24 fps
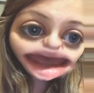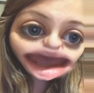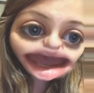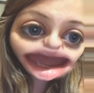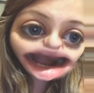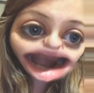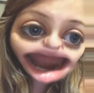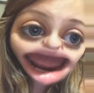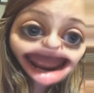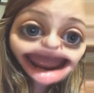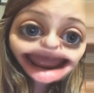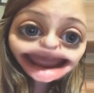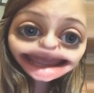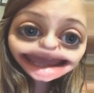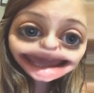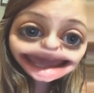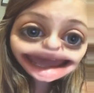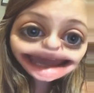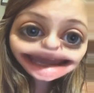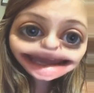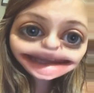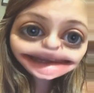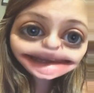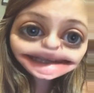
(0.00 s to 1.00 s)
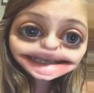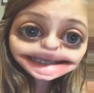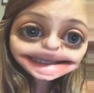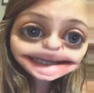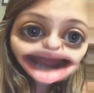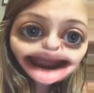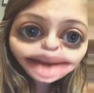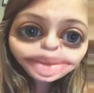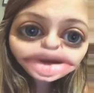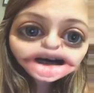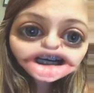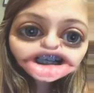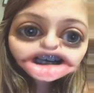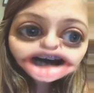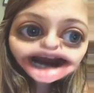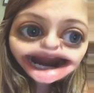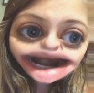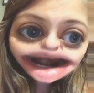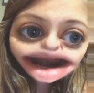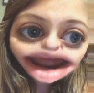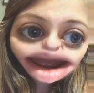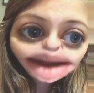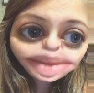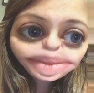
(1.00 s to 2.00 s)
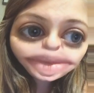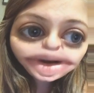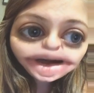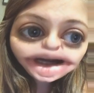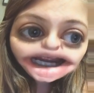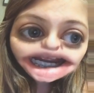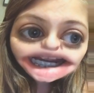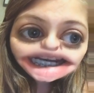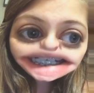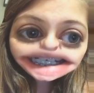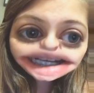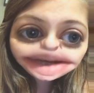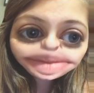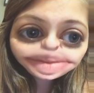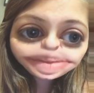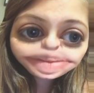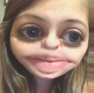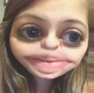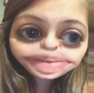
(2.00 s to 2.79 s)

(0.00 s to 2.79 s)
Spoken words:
and I can't get the stopper drain up to